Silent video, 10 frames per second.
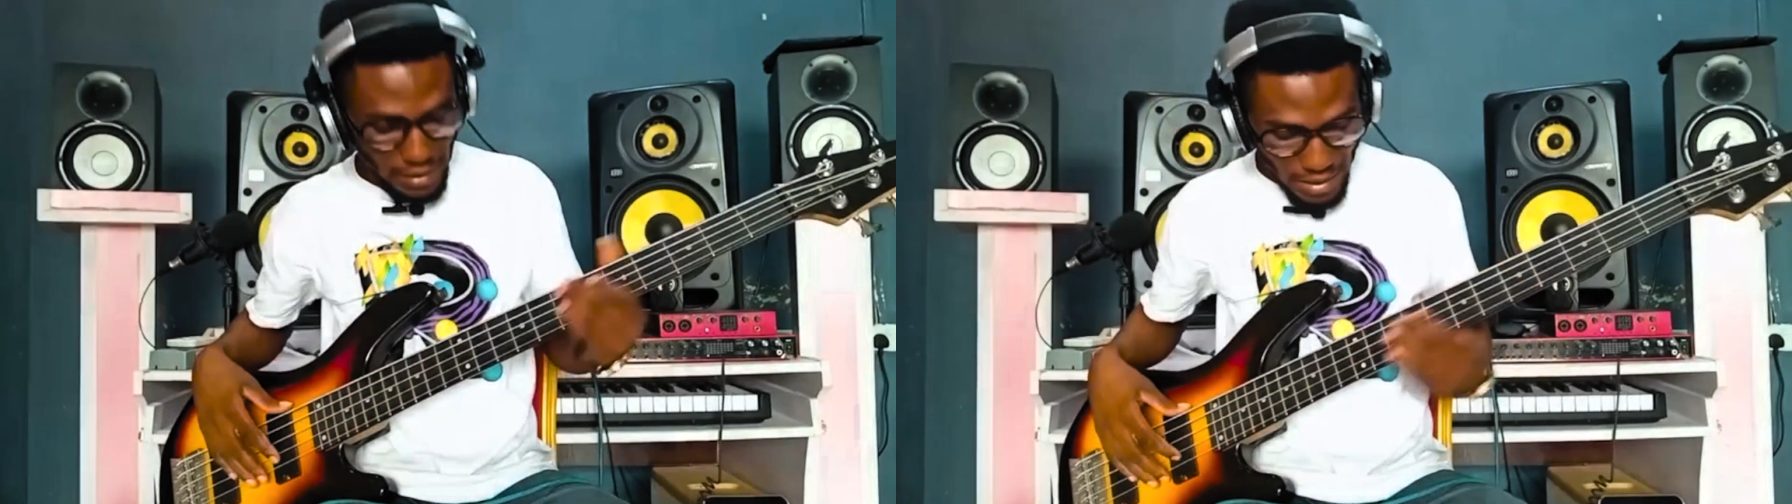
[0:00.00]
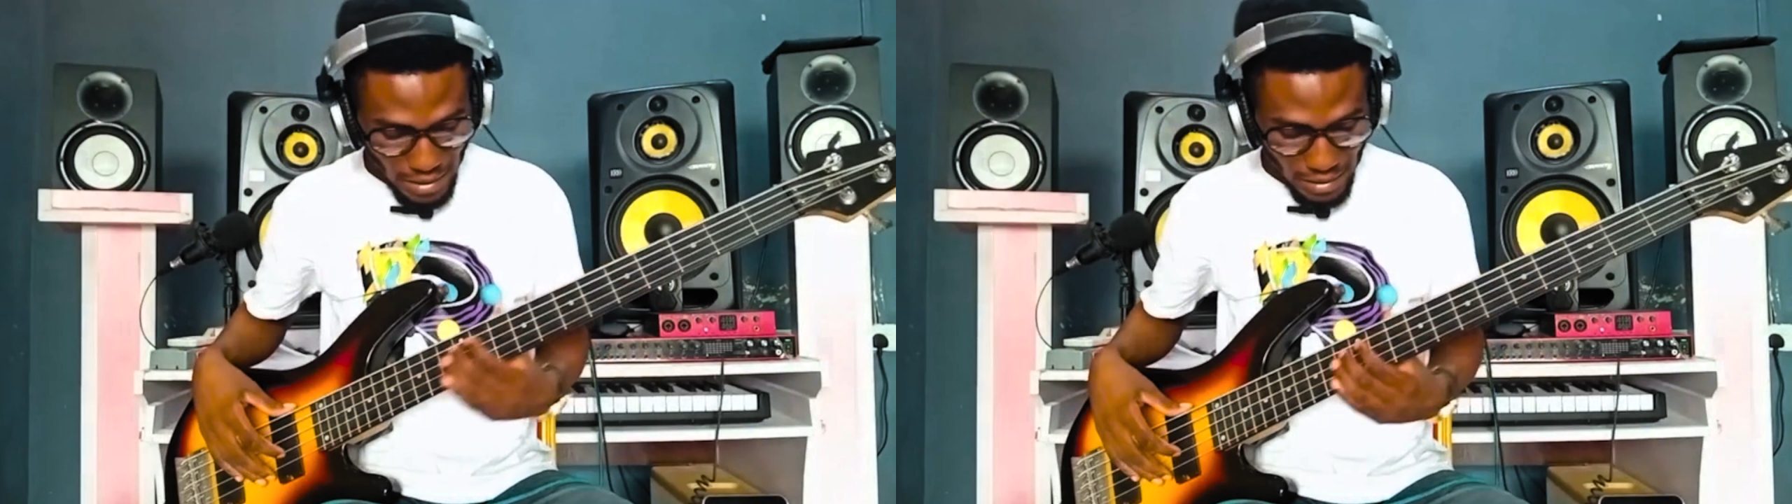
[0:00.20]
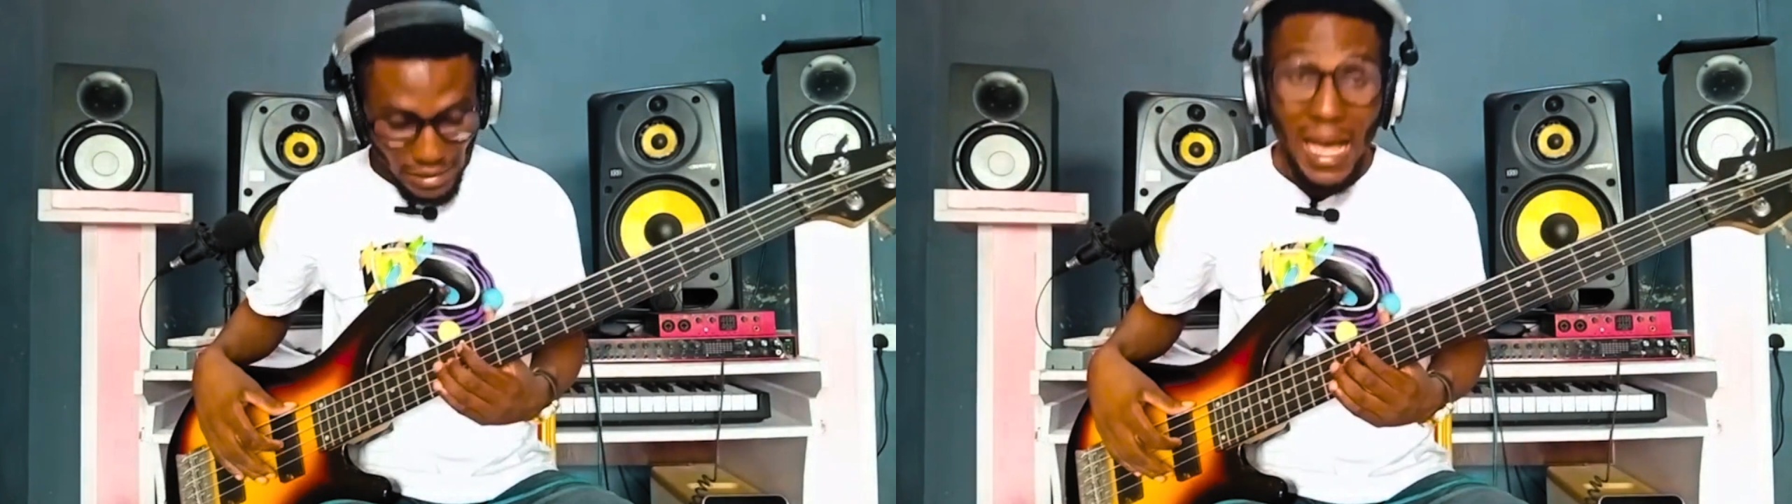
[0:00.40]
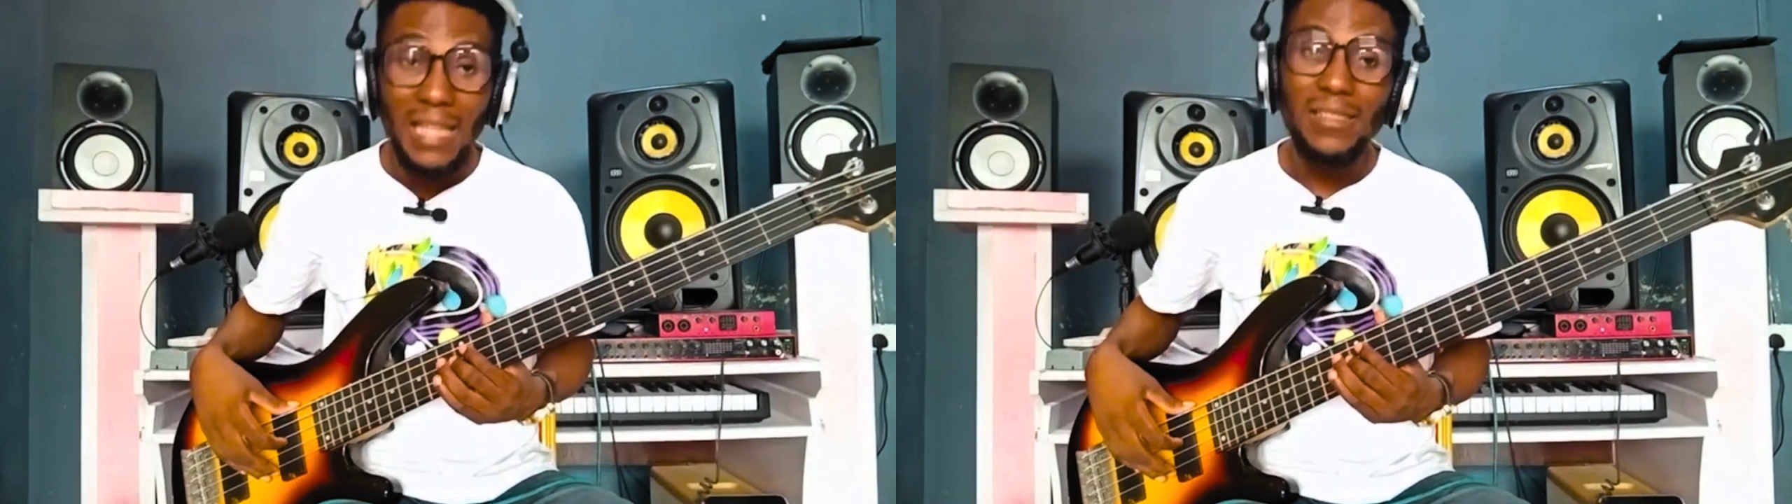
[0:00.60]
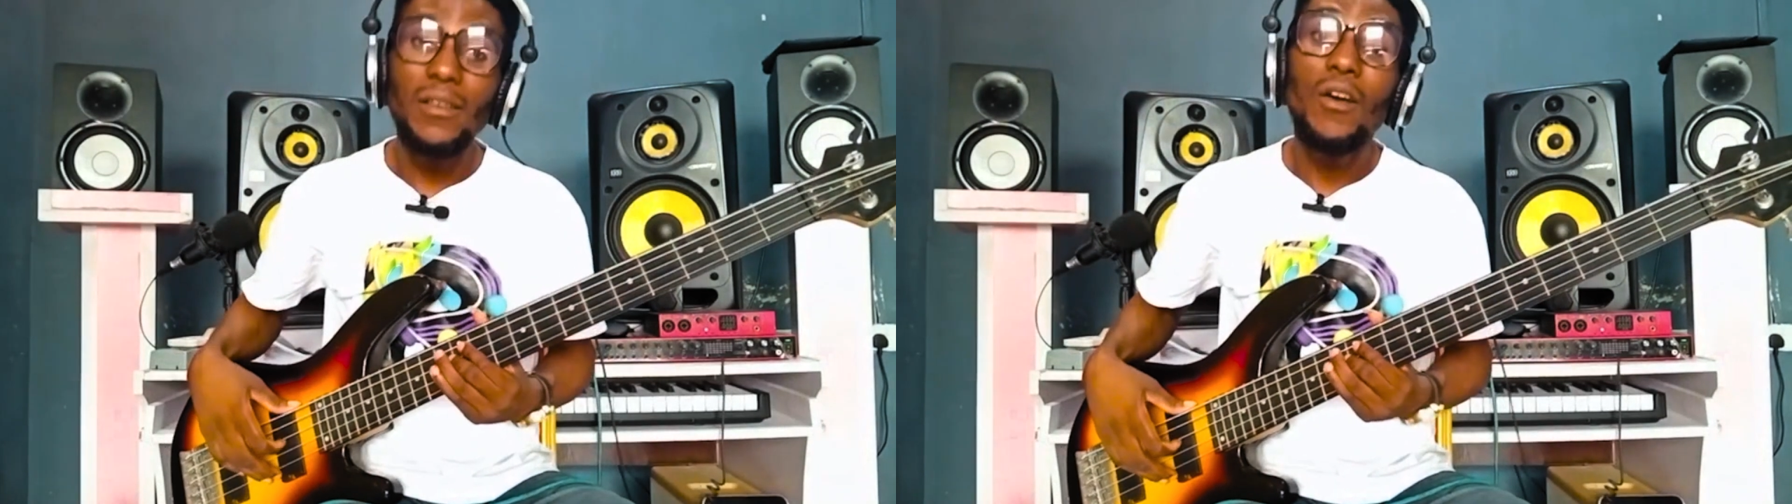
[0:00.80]
start
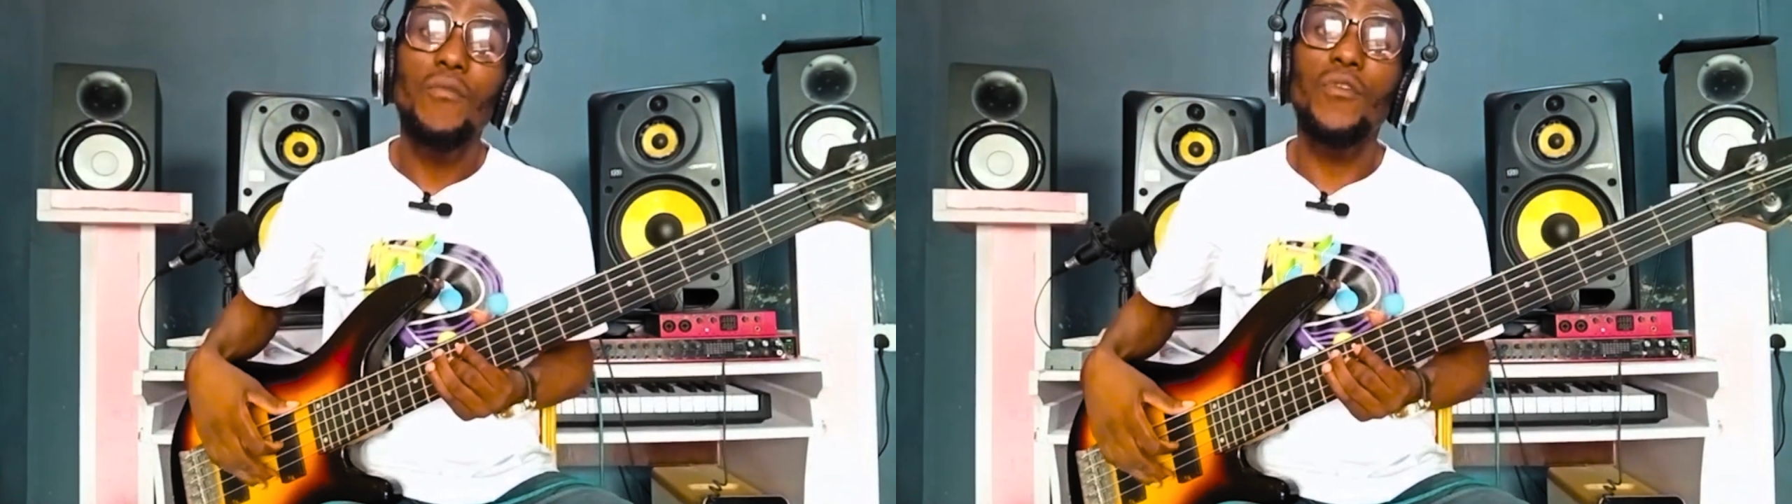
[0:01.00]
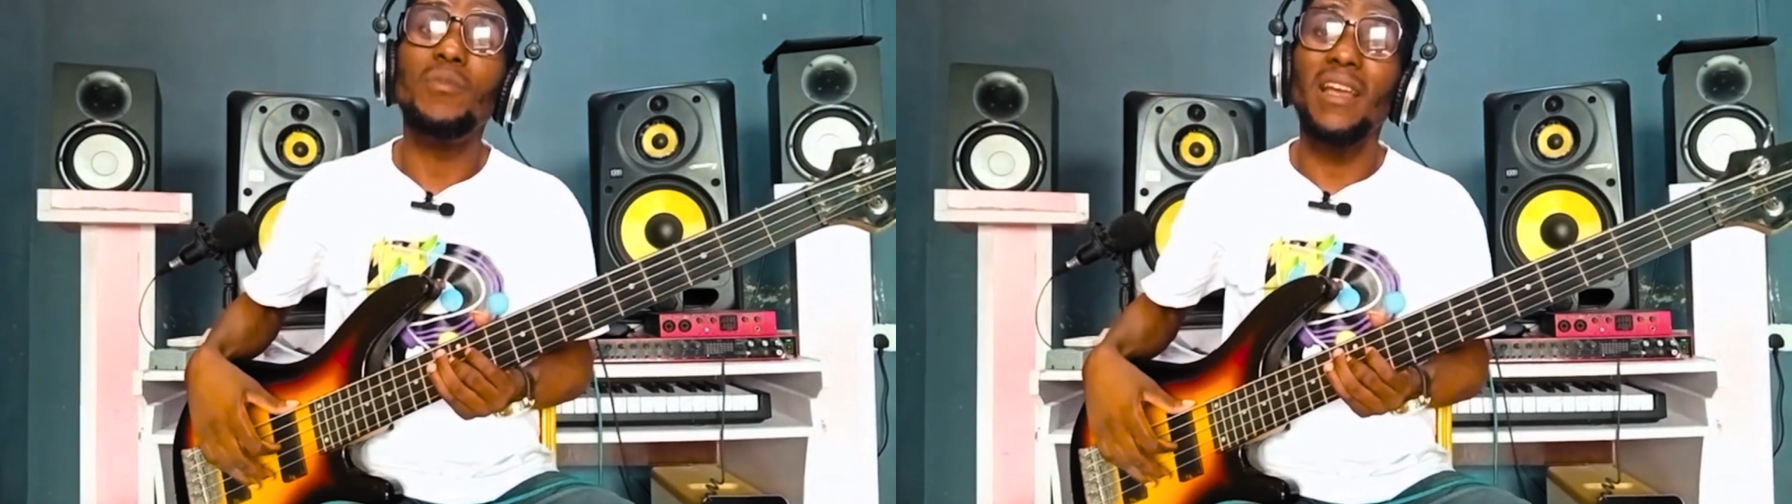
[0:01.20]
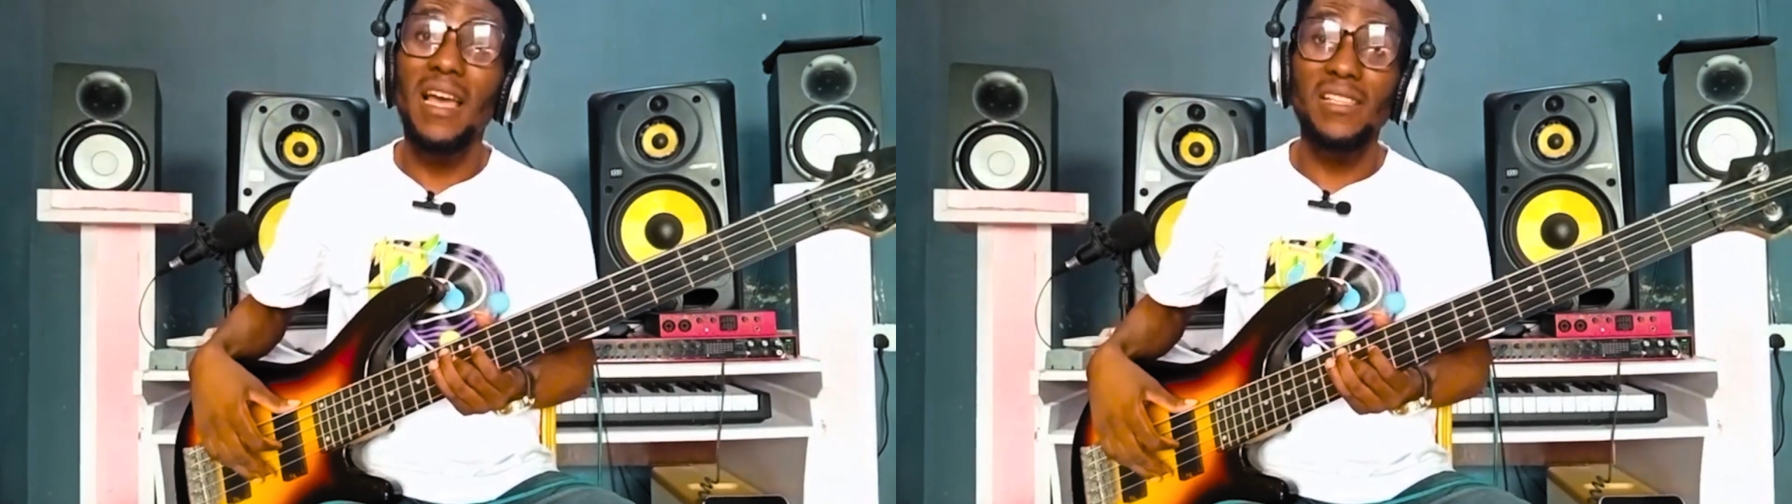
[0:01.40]
from the last